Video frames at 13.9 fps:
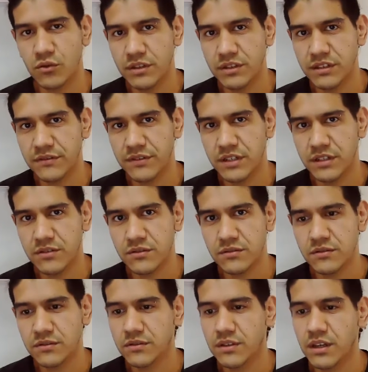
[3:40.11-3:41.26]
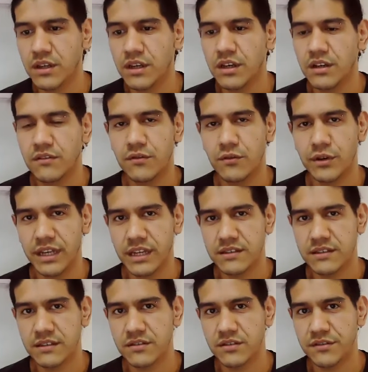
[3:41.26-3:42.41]
or interventions for
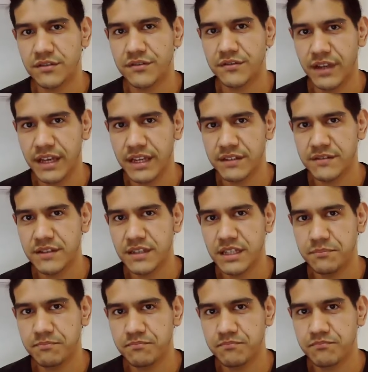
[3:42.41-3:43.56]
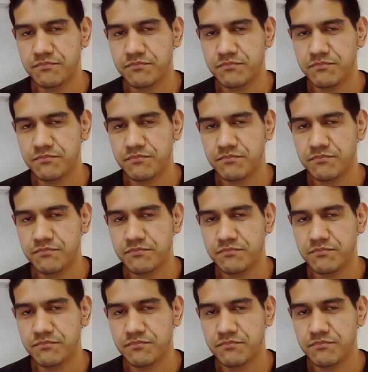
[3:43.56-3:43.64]
cases of ASD.